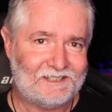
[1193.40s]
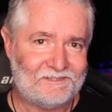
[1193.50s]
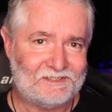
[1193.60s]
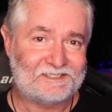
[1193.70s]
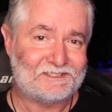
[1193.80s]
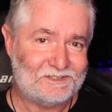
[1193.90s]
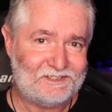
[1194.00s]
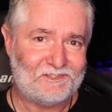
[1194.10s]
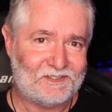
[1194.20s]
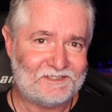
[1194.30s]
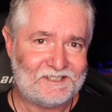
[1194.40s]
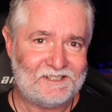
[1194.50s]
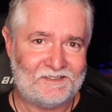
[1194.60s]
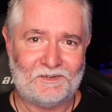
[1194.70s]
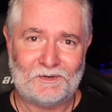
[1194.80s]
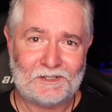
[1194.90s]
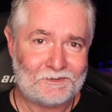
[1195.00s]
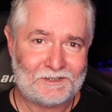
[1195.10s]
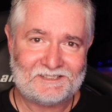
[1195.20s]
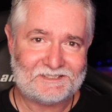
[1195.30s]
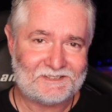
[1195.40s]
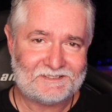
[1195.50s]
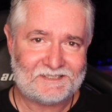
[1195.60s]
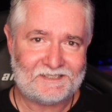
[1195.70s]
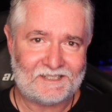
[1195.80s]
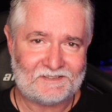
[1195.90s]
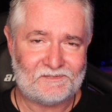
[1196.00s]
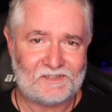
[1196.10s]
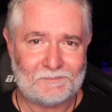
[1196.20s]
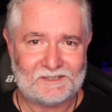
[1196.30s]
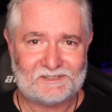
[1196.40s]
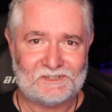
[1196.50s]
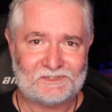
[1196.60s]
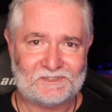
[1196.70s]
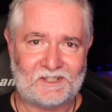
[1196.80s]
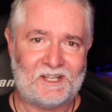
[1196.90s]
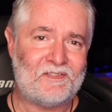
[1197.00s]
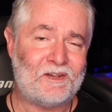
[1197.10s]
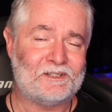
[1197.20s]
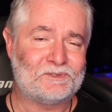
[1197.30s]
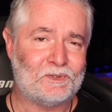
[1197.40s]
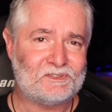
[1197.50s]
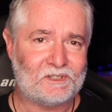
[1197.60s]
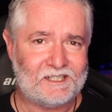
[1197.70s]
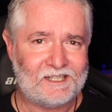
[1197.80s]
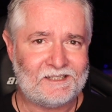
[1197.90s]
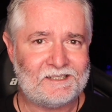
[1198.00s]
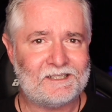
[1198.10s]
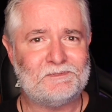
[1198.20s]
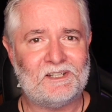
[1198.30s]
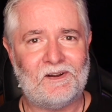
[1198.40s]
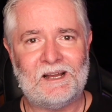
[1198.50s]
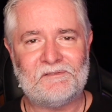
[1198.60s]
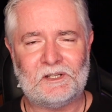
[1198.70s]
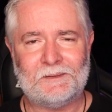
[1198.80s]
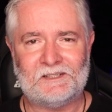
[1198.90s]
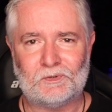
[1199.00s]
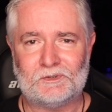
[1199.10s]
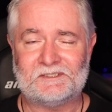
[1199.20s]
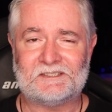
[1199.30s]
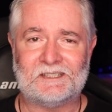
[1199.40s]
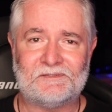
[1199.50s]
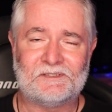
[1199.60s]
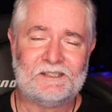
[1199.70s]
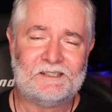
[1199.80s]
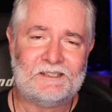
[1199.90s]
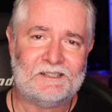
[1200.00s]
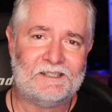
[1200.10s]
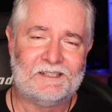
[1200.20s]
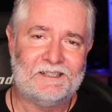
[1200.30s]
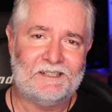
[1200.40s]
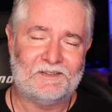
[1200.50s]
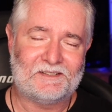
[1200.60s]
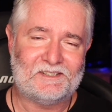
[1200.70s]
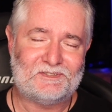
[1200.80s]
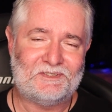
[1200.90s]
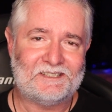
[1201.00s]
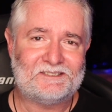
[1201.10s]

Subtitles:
of exclusive content and early release content. And don't forget, my socials are down there as well. So click a link, come say hi, follow me on Twitter and stuff. And I'll catch you